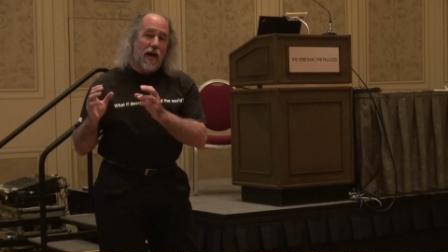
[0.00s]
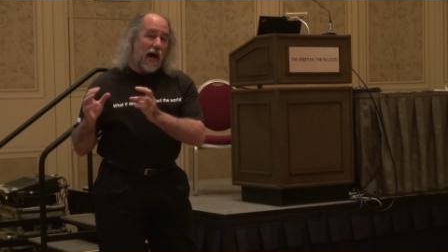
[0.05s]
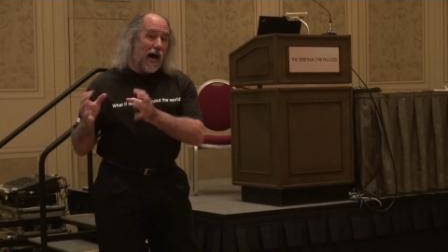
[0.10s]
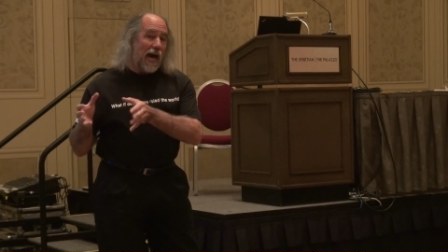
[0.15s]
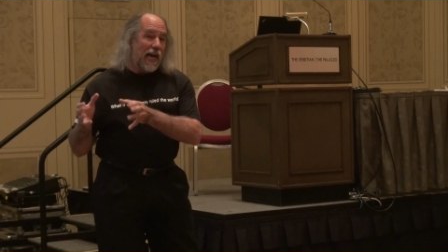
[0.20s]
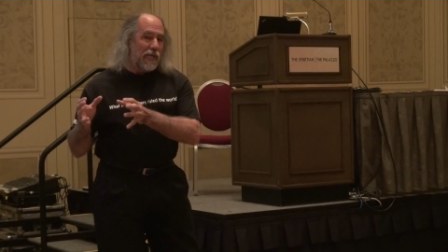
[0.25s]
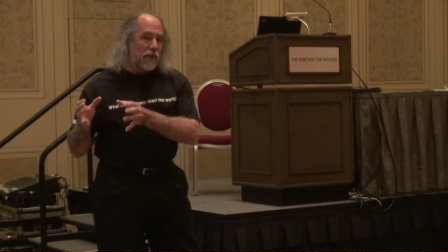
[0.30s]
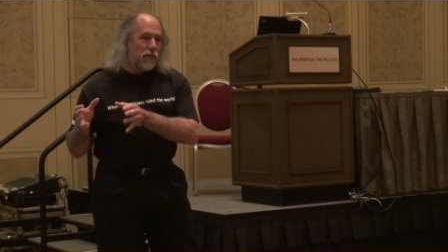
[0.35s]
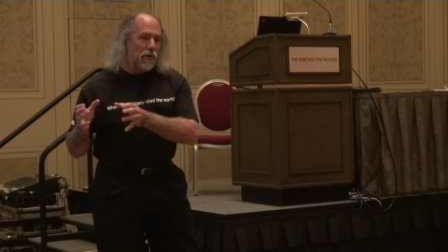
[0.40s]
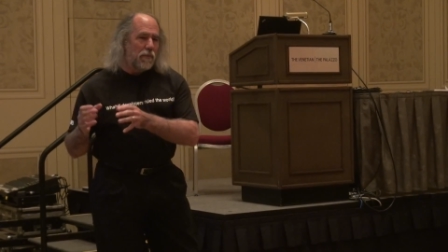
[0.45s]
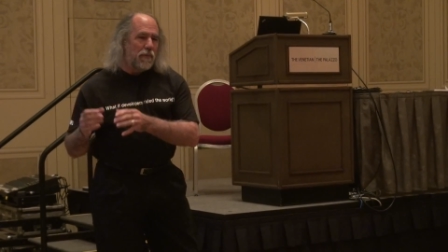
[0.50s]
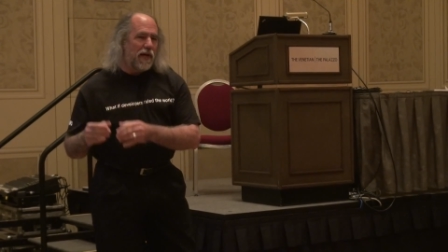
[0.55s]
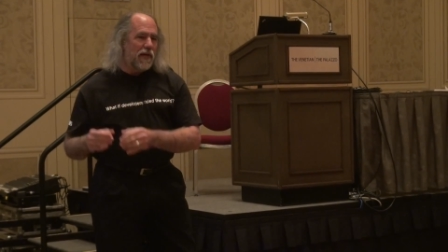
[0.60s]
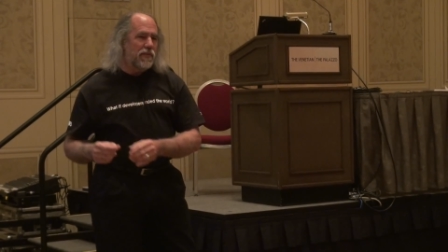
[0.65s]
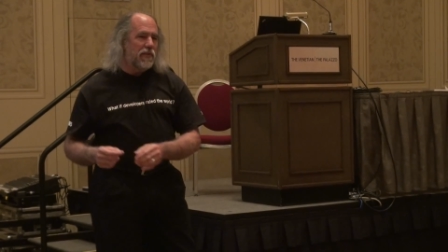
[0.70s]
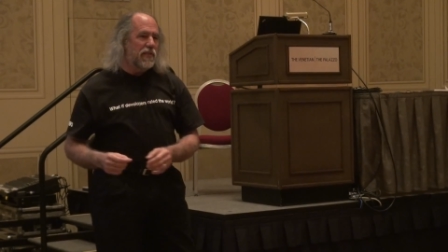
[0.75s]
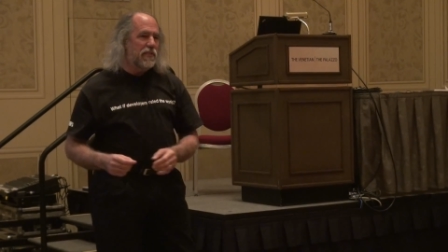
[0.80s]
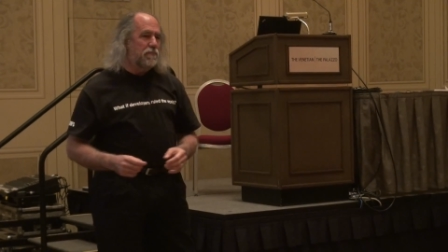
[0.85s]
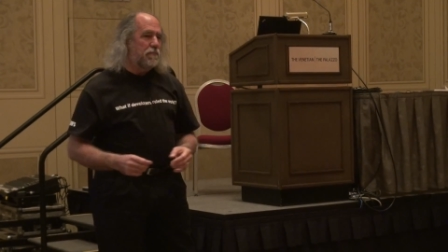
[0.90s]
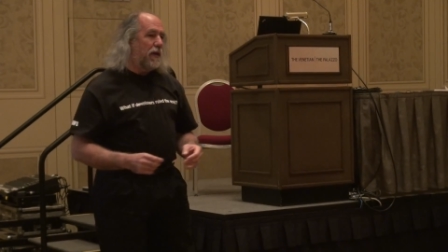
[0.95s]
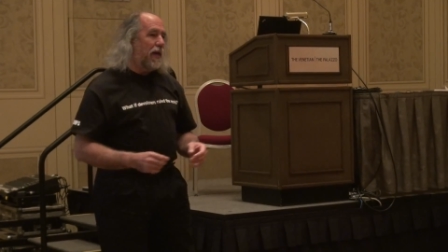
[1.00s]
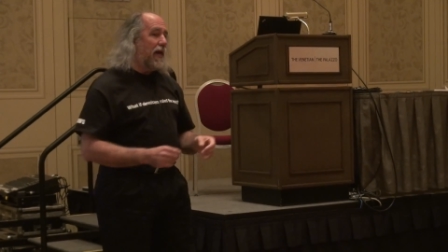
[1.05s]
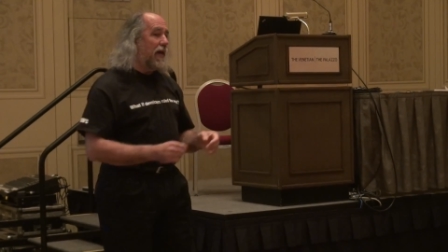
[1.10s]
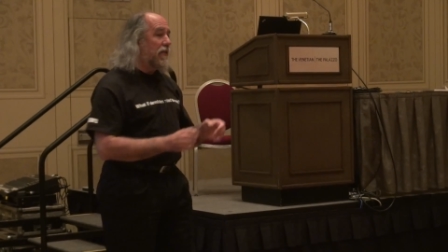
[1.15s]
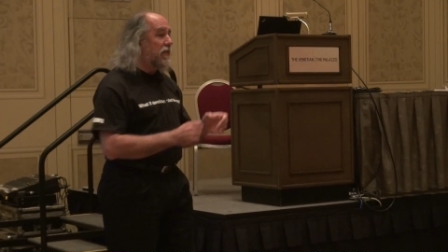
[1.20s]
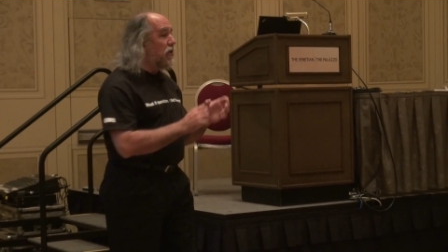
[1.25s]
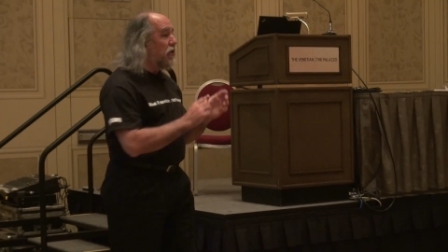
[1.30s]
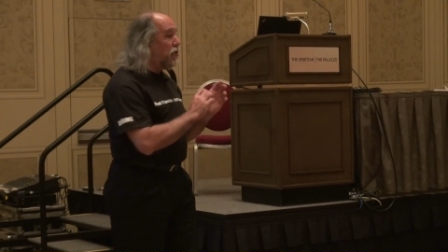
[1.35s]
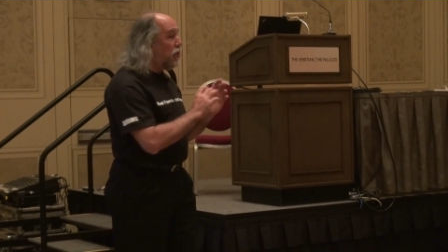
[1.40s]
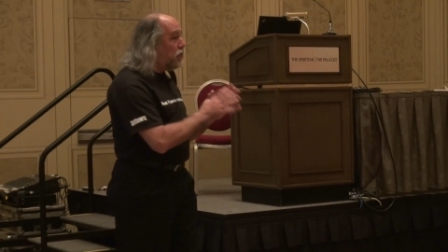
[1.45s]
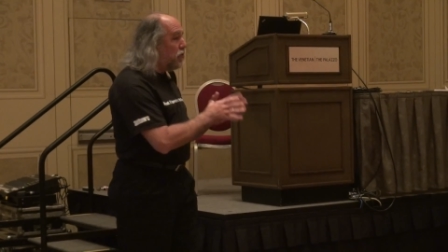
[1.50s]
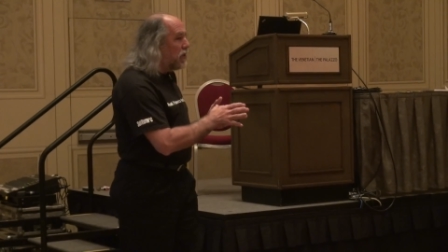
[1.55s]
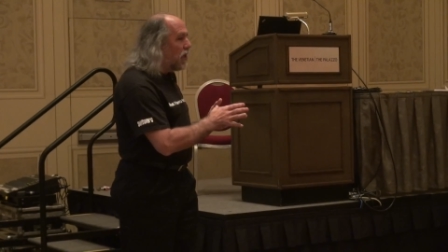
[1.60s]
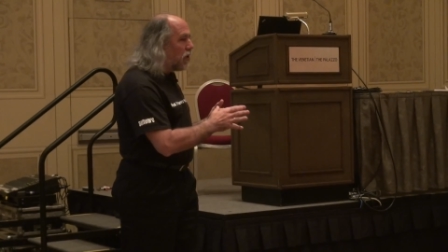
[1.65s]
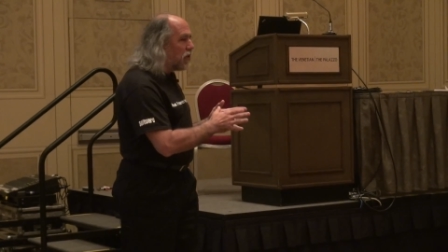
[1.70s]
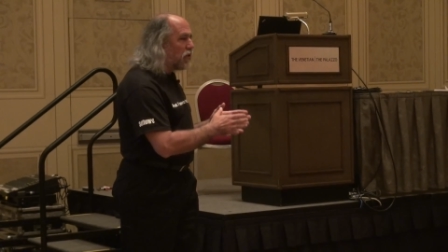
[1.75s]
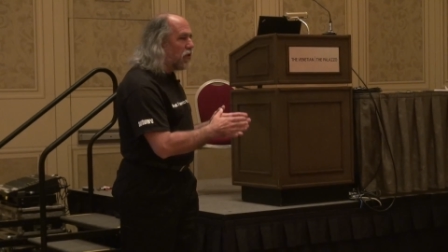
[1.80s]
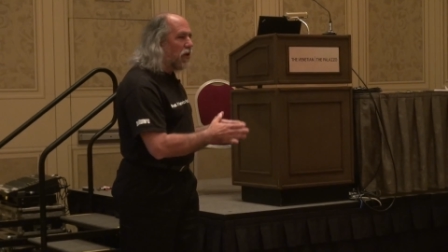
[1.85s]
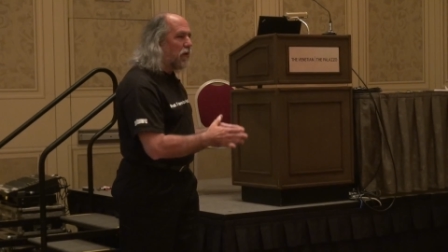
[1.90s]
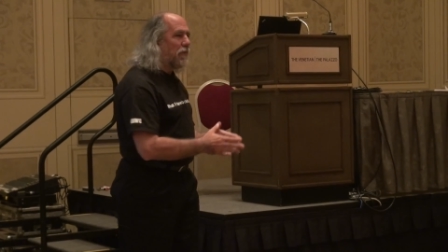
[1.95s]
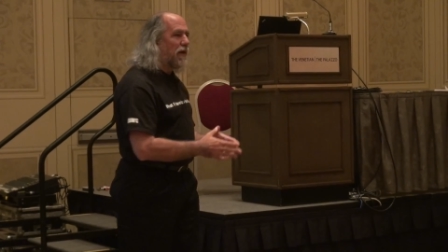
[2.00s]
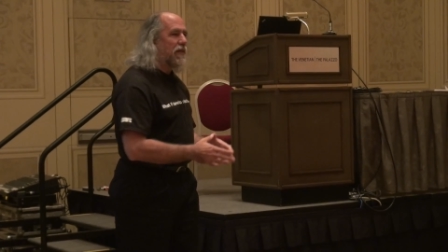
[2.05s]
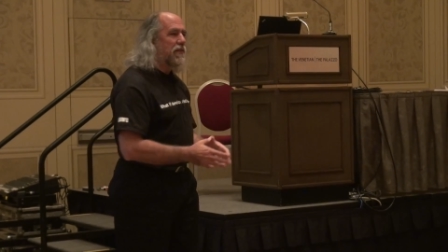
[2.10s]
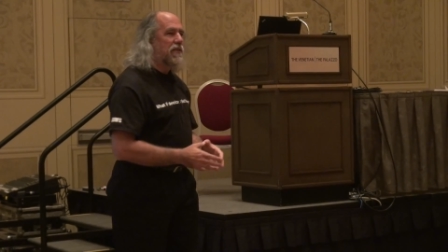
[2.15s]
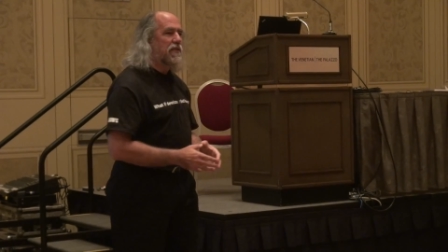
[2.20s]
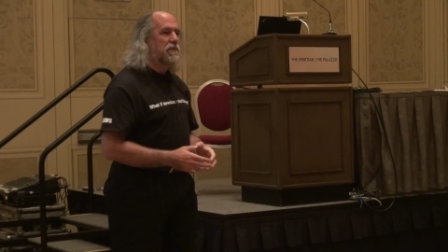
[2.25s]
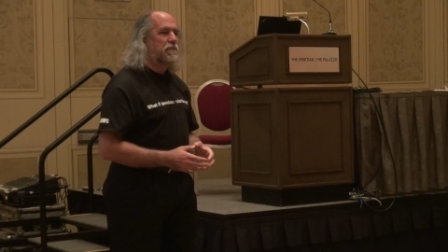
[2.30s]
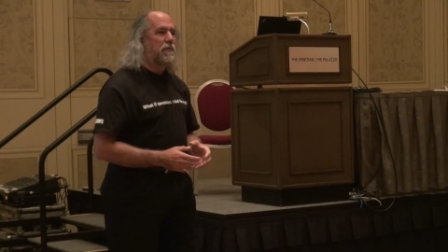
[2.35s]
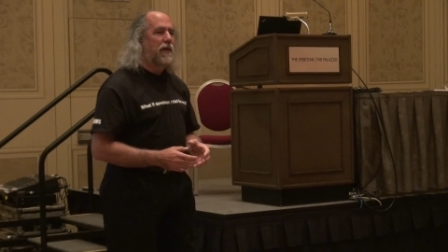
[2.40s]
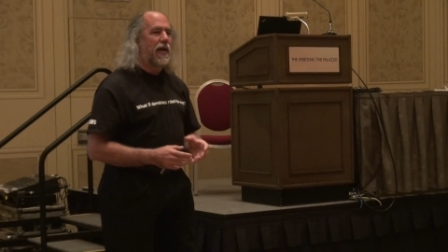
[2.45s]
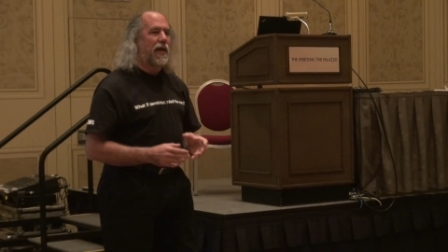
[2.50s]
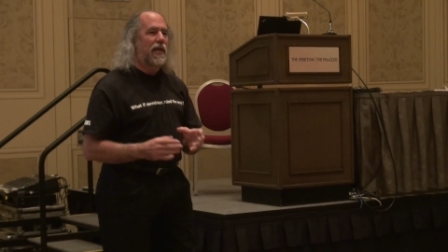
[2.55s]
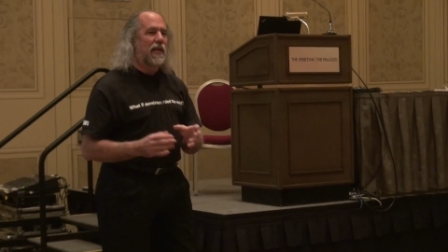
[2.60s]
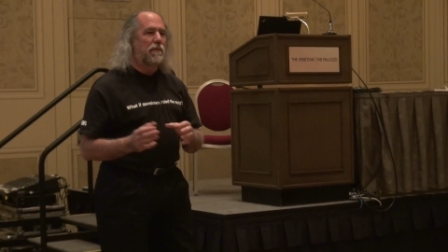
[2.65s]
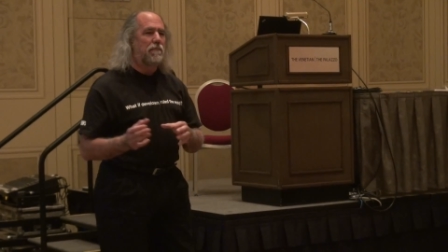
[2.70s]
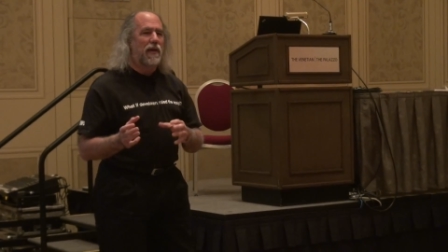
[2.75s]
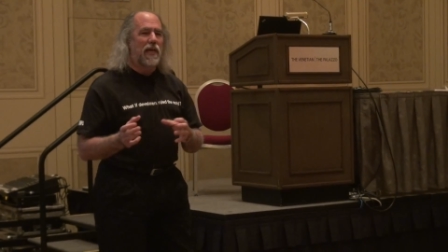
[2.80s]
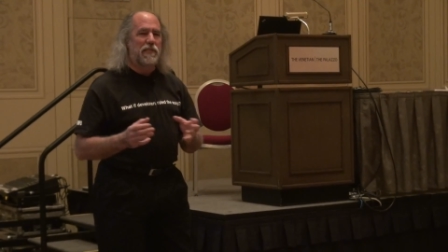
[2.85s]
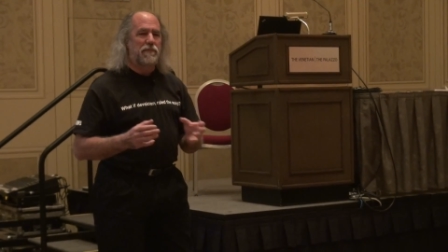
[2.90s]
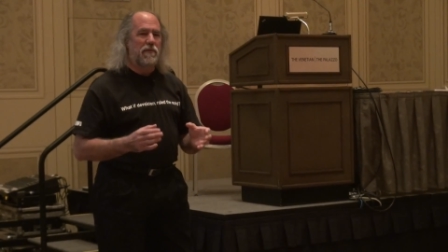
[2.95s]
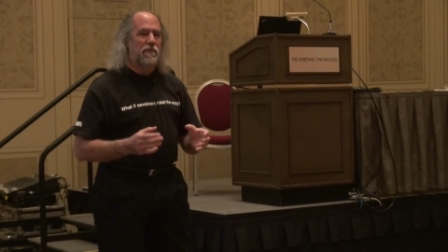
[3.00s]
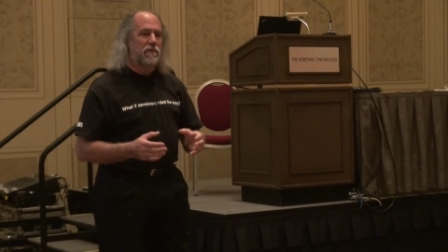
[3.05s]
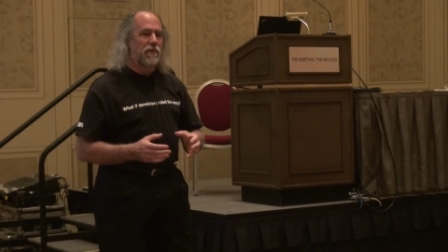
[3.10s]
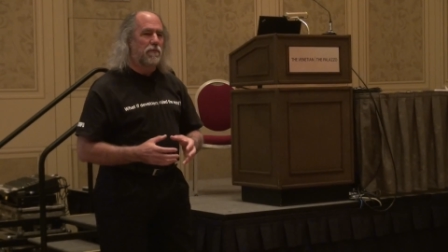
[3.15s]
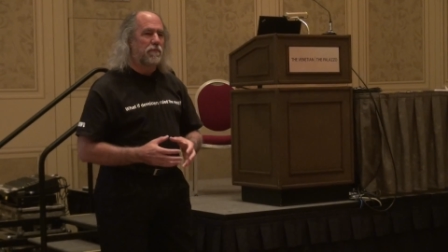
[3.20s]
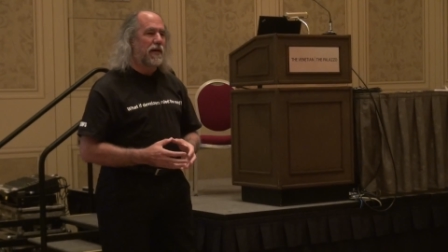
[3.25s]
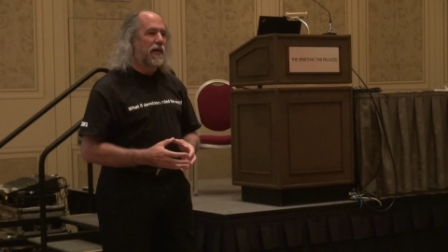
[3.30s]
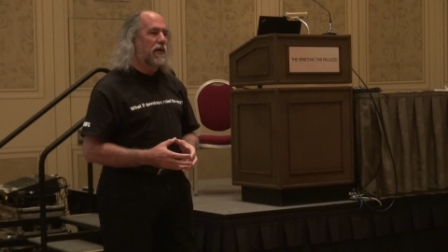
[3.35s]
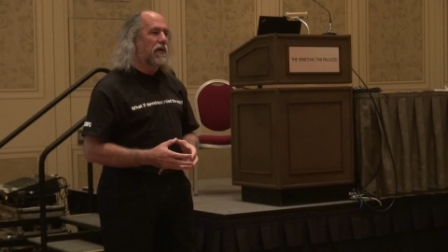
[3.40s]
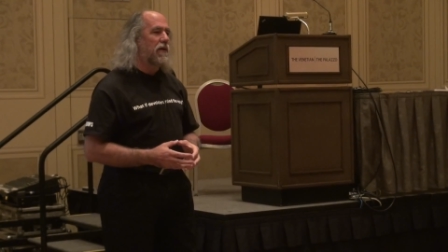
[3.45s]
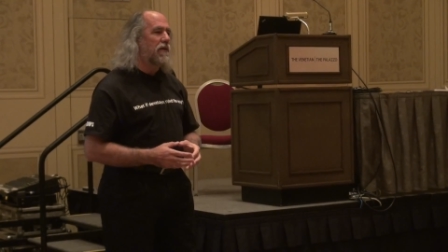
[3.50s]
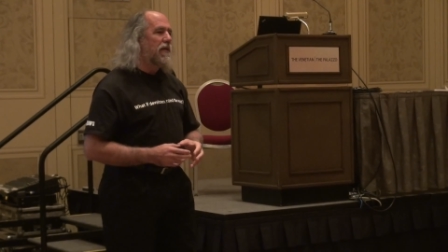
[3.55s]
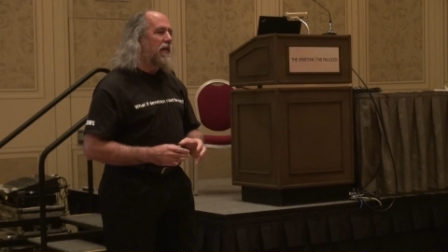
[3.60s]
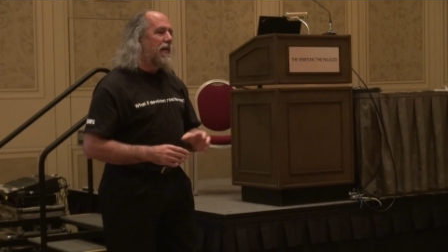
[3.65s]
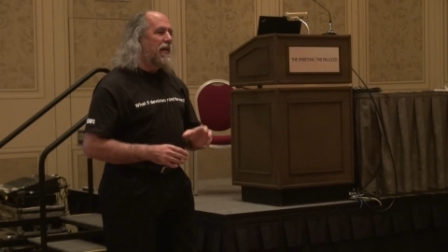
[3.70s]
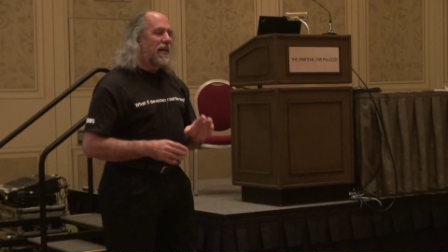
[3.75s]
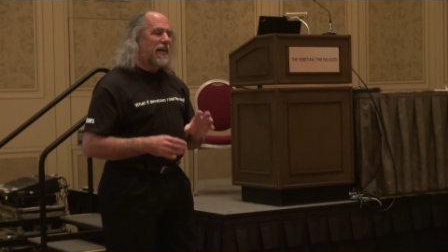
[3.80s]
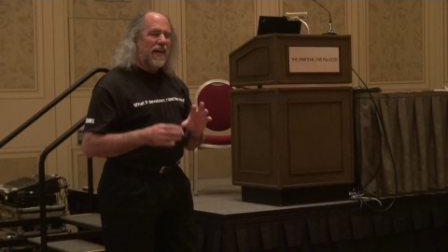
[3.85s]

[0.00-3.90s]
I know about this band you don't know about this, Dan, and it makes me feel better.